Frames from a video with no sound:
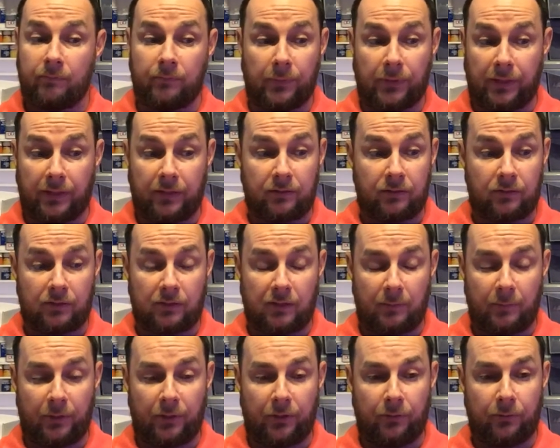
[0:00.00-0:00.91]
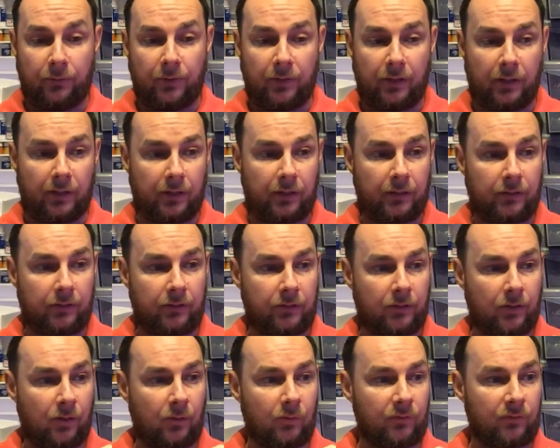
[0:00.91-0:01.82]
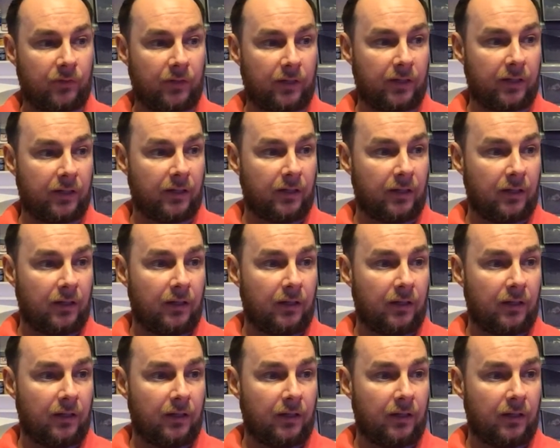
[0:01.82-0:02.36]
yeah, just let me know, and hopefully